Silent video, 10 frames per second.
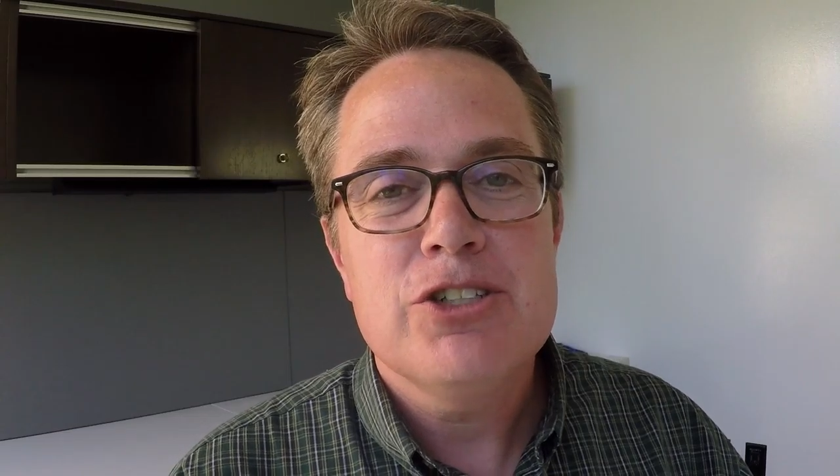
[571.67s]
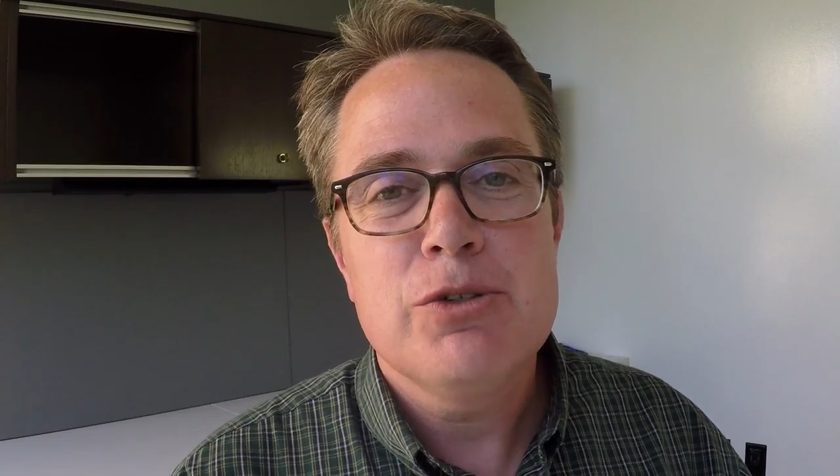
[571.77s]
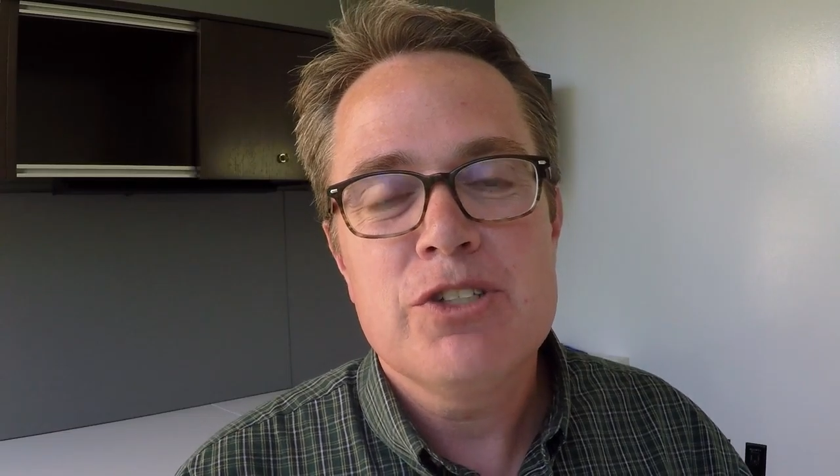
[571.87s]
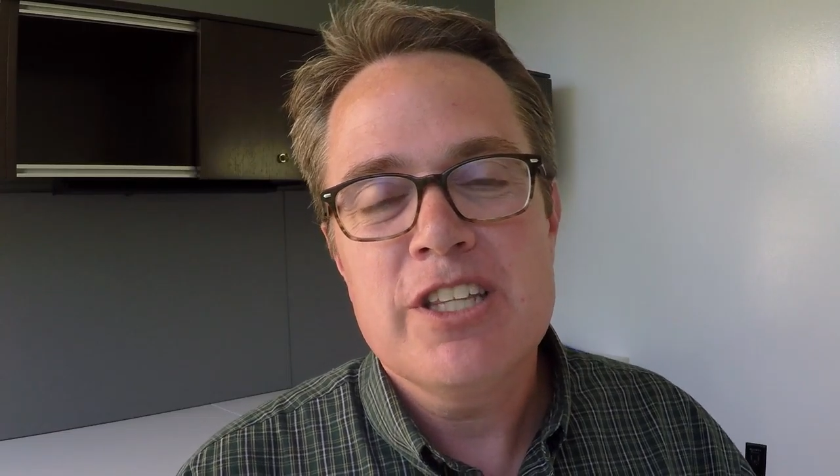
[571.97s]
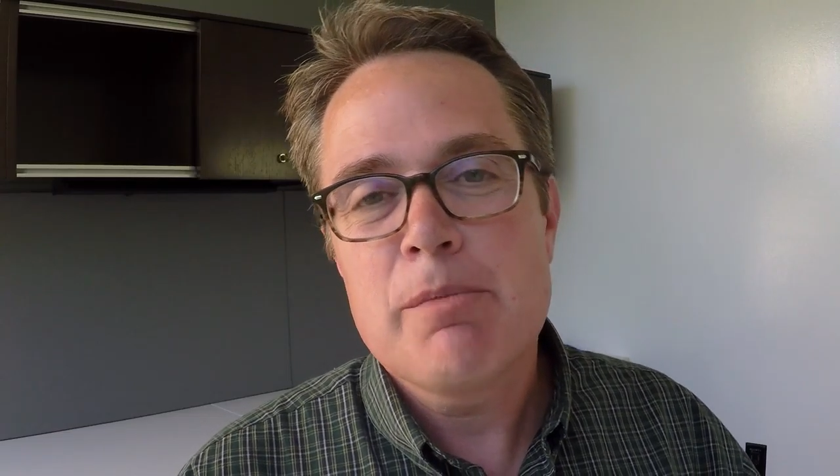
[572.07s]

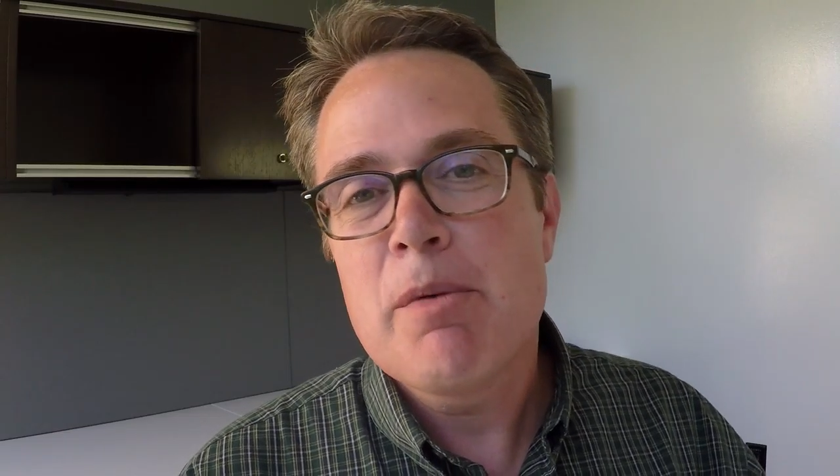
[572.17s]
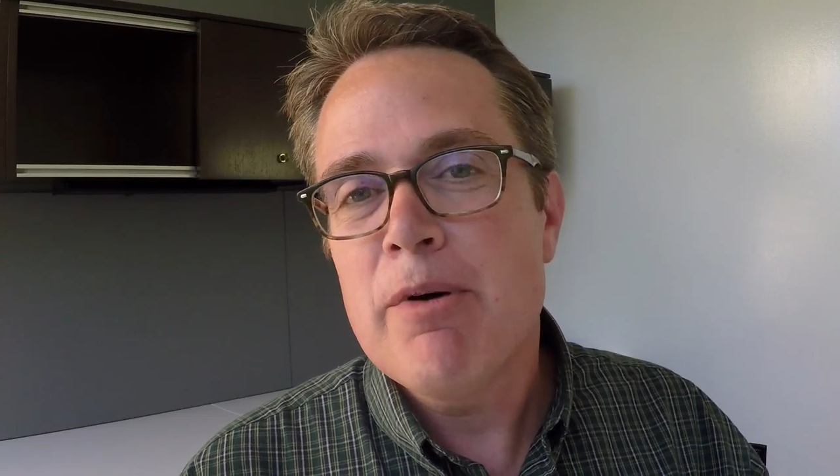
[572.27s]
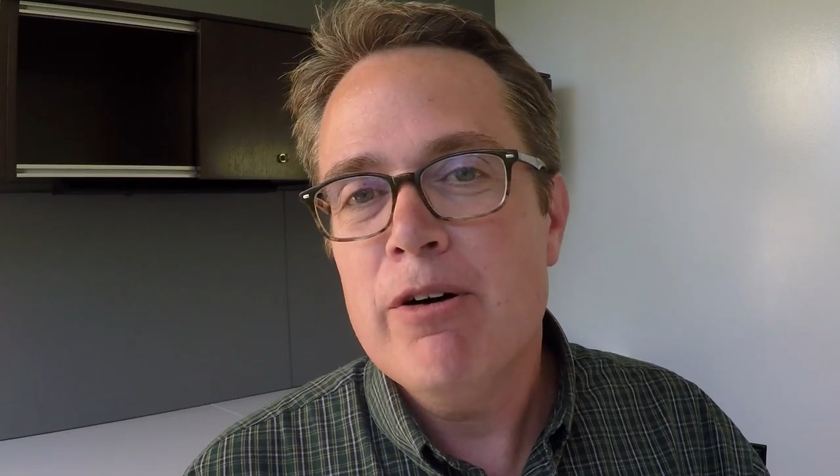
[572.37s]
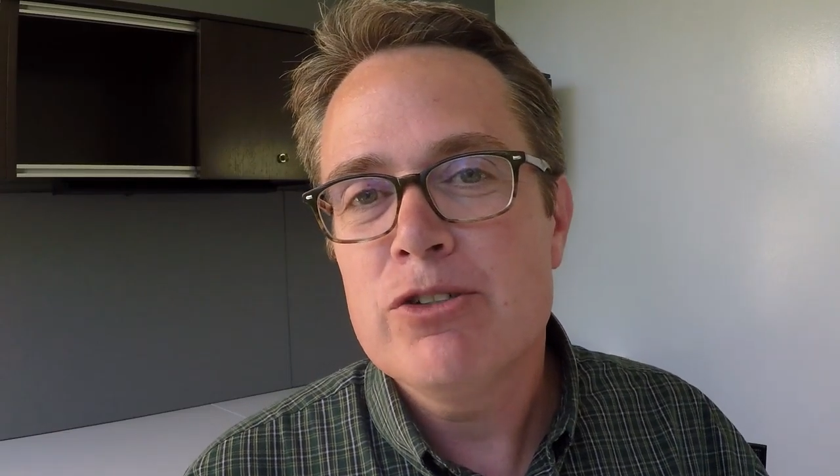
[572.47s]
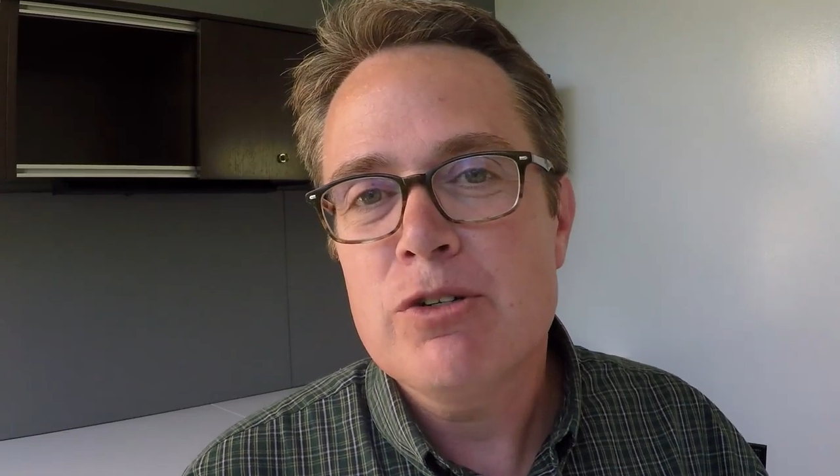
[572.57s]
she was in The
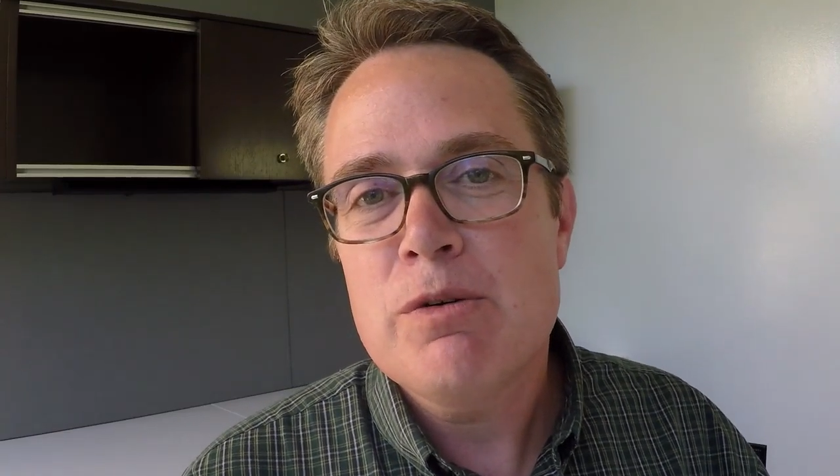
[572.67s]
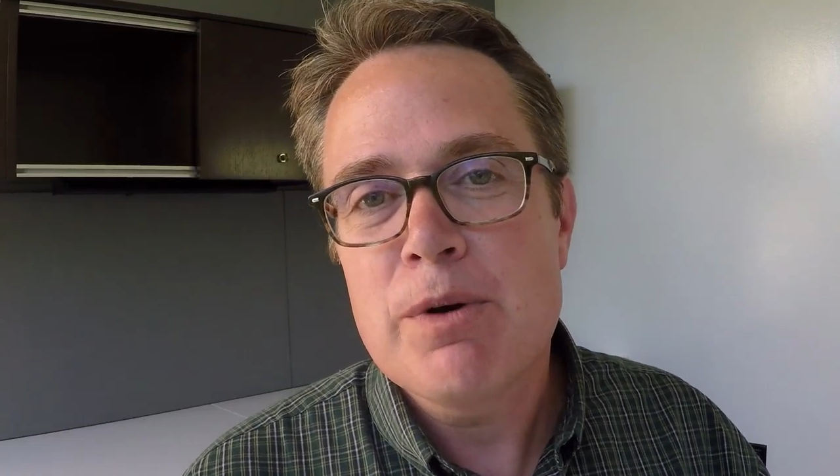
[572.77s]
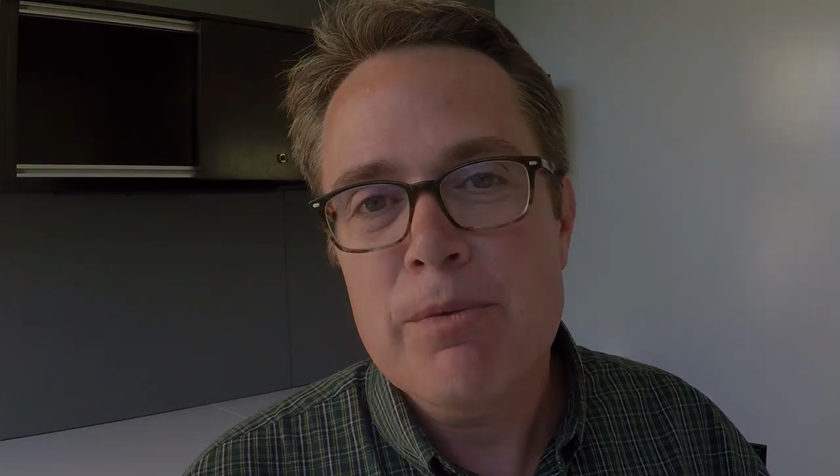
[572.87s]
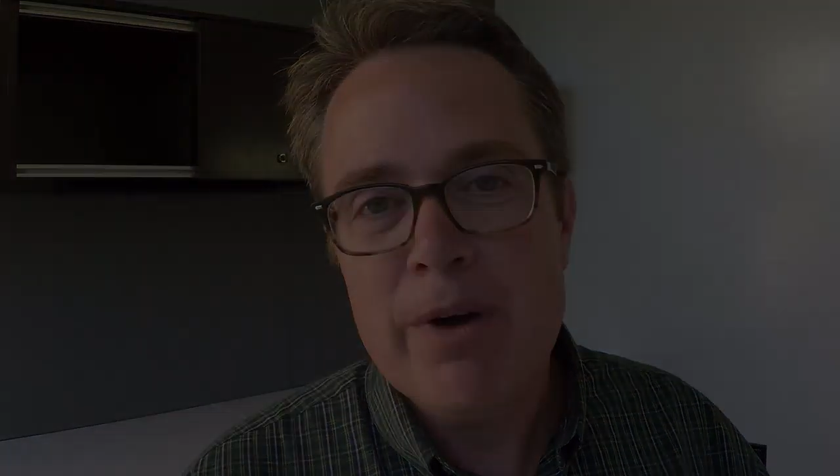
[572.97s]
Proposal with